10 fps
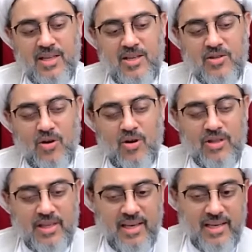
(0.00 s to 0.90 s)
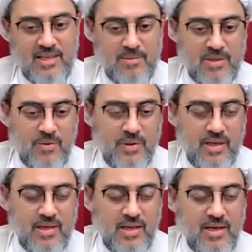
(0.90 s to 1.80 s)
So all the kingdoms are with
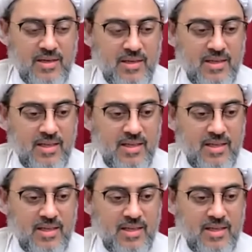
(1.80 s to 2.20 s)
Allah.